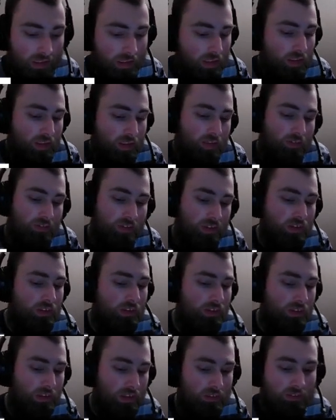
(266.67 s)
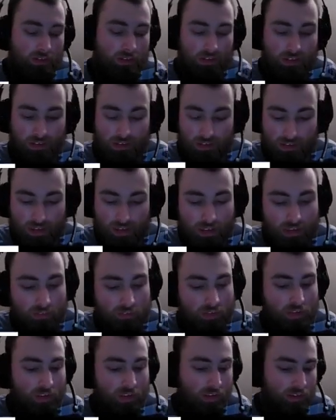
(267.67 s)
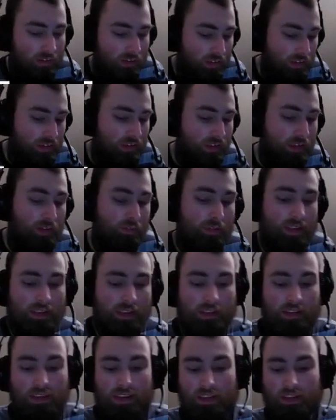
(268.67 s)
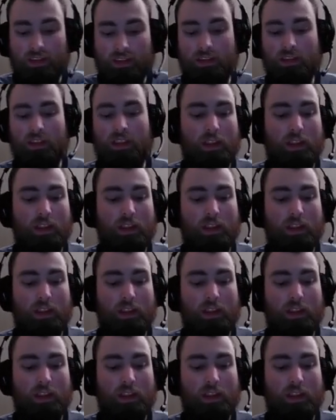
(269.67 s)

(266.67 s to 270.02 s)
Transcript: Eventually, they would succeed, which then leads to the backstage